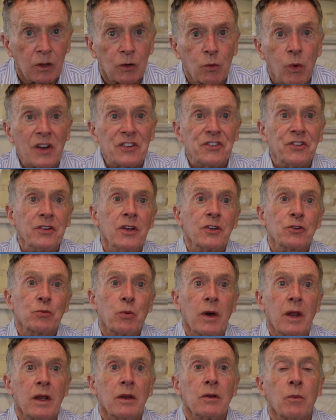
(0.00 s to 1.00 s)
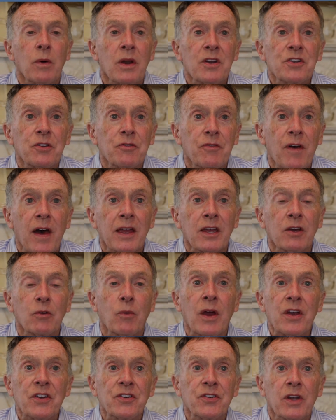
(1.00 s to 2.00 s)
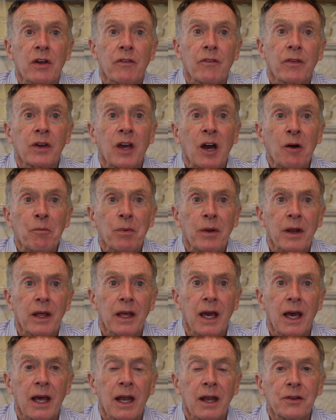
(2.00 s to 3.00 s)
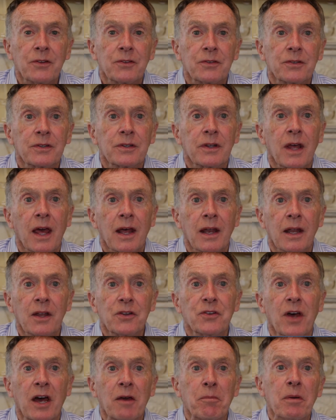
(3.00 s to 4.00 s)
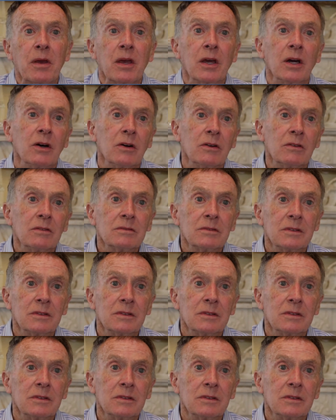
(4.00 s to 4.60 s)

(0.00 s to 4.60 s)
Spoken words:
The question is, what is the valuation of the company at its IPO?